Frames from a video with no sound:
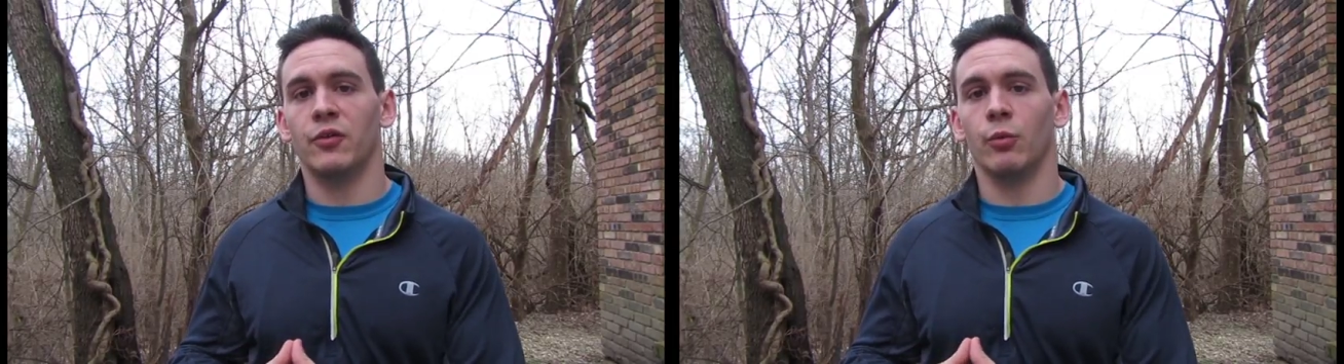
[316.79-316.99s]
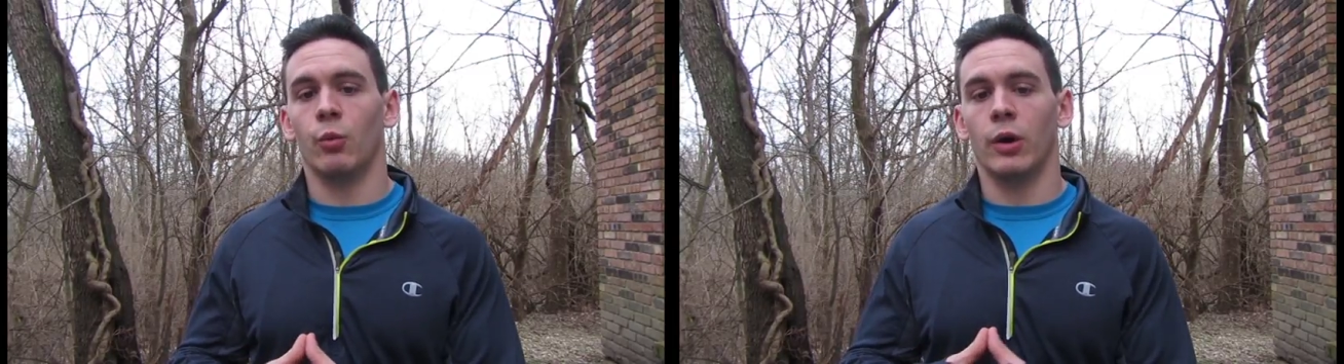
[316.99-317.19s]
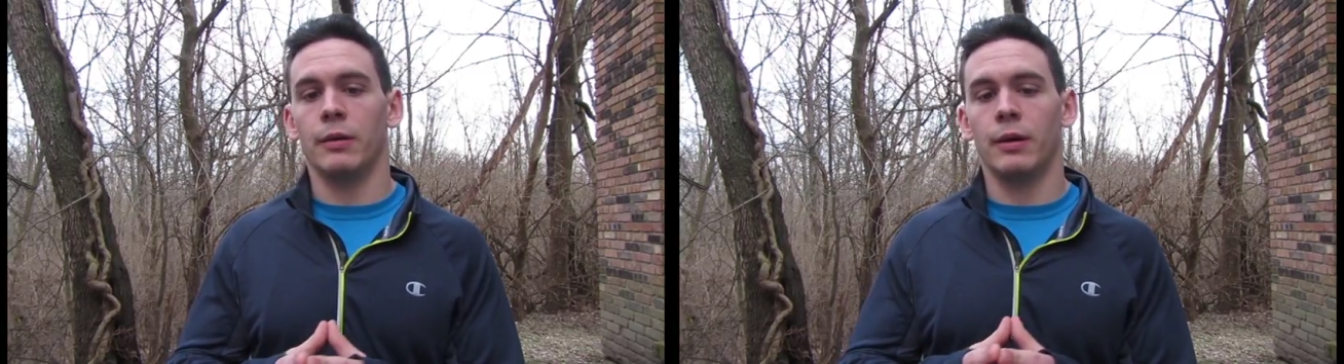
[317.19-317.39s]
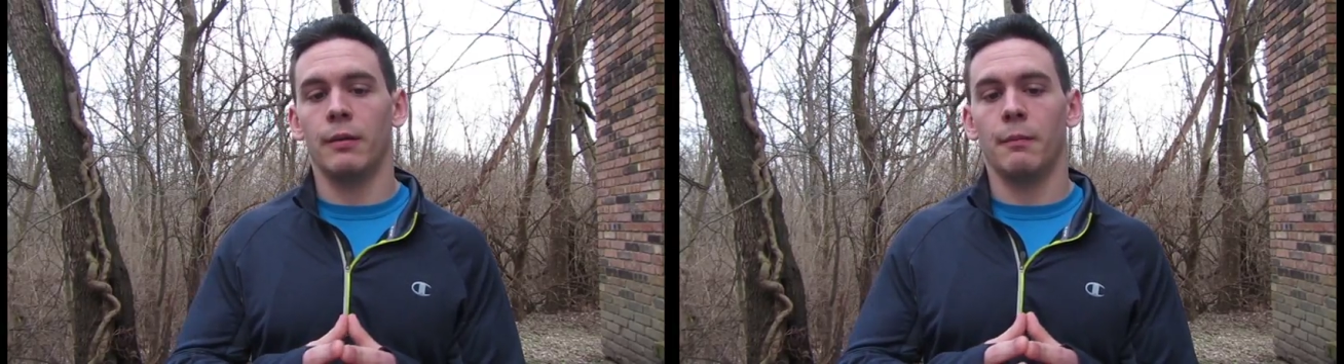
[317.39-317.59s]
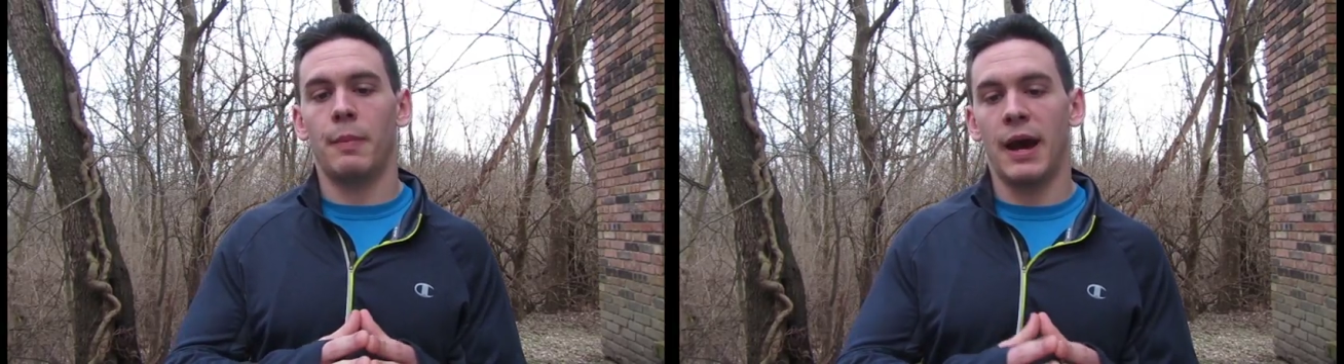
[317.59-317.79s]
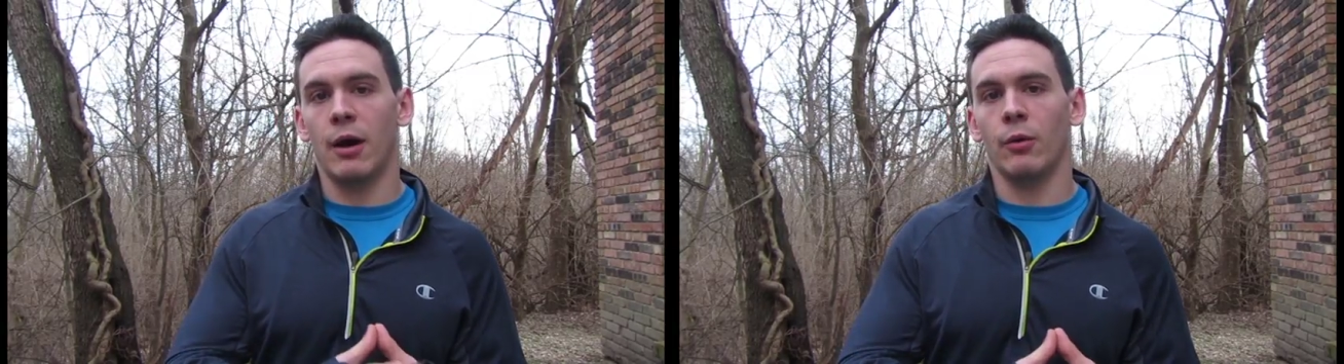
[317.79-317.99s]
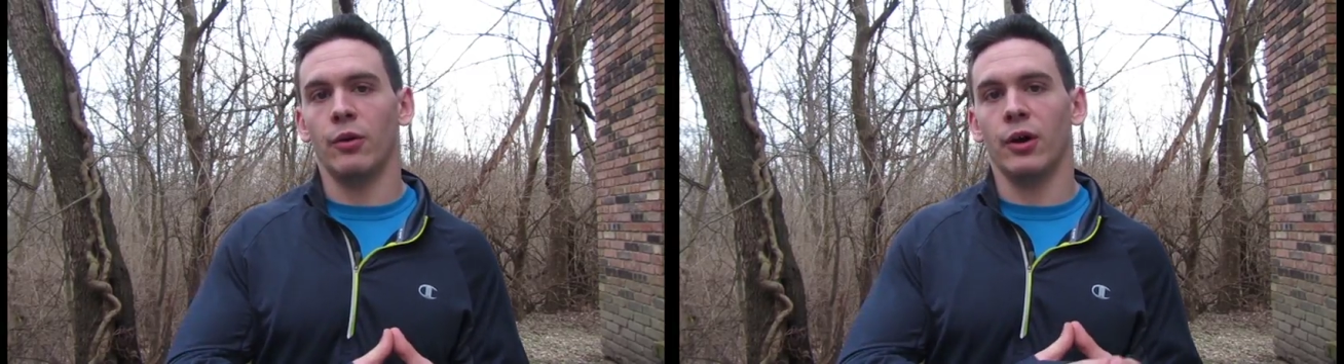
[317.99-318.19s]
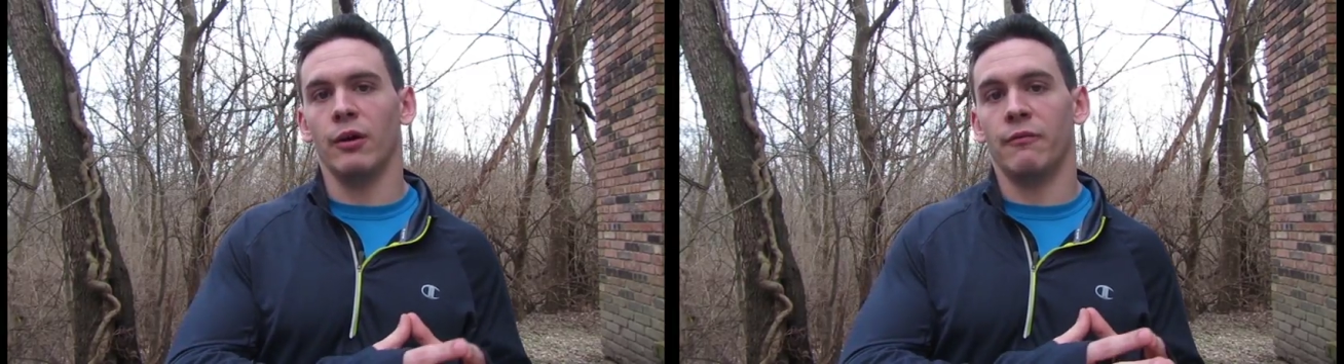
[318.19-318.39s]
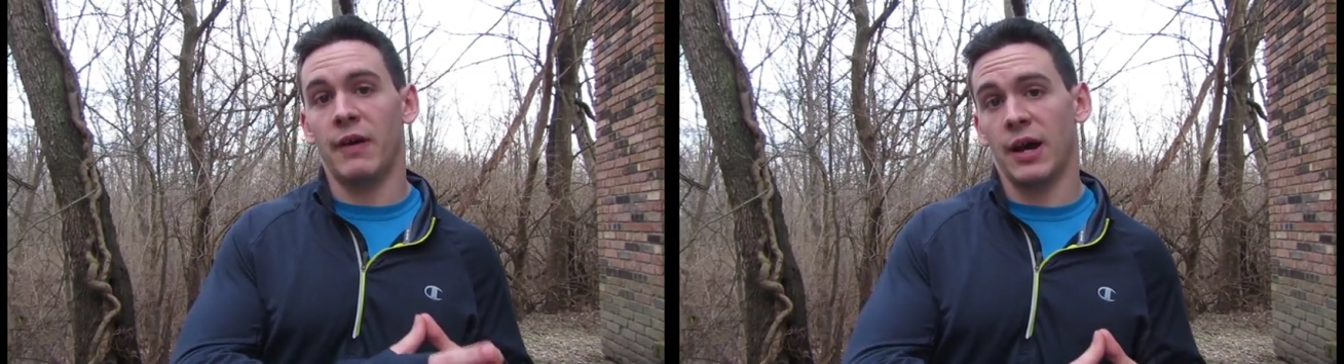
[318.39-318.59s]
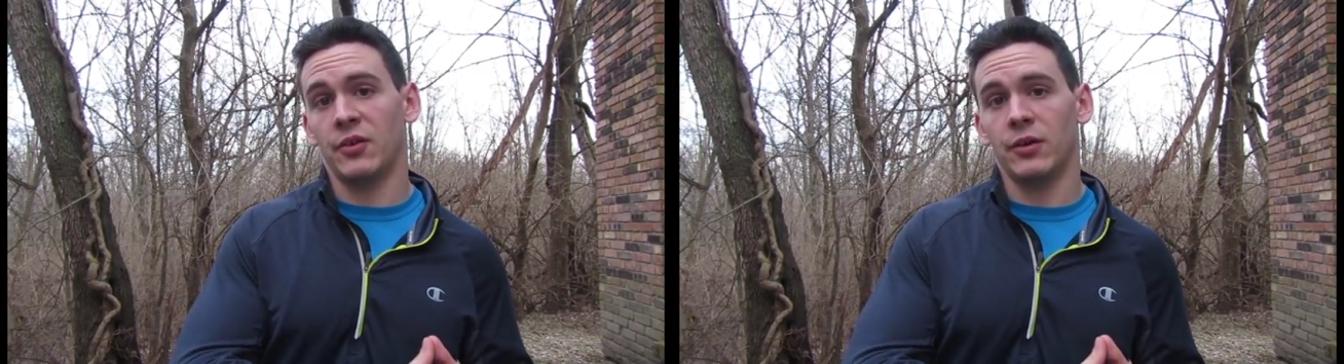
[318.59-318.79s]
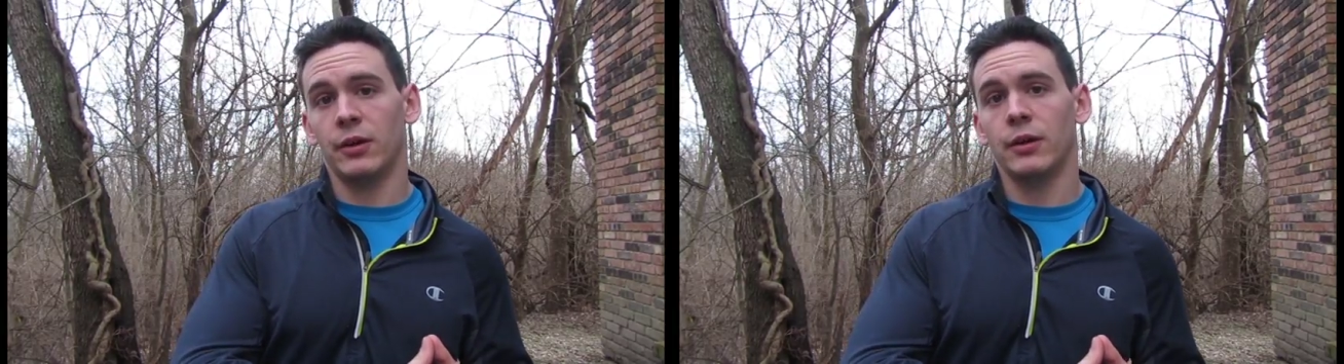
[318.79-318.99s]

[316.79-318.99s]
to 1 pound of fat.